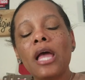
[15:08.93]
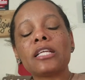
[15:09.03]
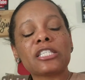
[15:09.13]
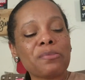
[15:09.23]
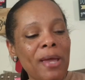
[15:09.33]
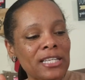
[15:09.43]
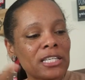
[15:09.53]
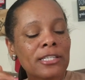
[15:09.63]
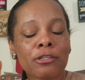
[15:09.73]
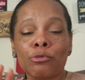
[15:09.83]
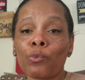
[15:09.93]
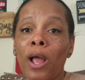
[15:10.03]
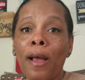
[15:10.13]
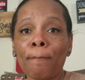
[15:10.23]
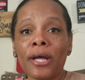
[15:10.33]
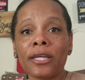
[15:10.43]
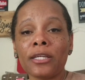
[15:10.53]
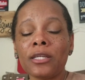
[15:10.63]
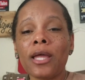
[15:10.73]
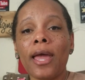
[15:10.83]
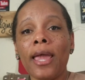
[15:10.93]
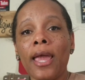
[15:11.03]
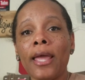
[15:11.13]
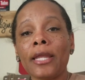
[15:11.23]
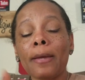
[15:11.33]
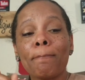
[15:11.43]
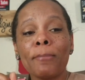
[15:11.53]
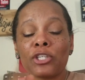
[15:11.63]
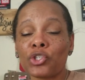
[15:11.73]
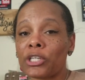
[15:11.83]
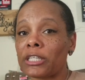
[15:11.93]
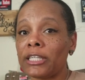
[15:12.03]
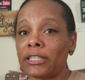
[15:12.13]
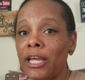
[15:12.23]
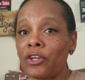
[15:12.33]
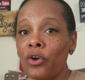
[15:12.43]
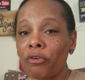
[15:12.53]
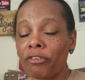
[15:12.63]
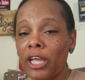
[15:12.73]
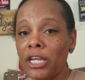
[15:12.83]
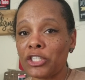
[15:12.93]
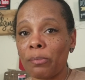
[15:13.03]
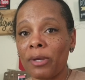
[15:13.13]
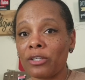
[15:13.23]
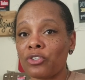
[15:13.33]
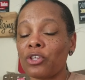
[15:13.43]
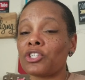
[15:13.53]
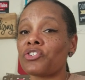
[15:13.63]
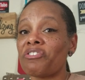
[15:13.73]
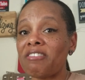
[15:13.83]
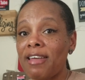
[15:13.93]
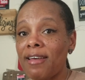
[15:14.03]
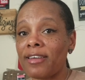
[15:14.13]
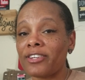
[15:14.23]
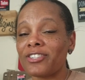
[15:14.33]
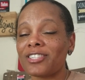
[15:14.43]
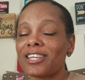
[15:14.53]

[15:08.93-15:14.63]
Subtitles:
smash that subscribe button, and be sure to click that notification bell so that you're nudged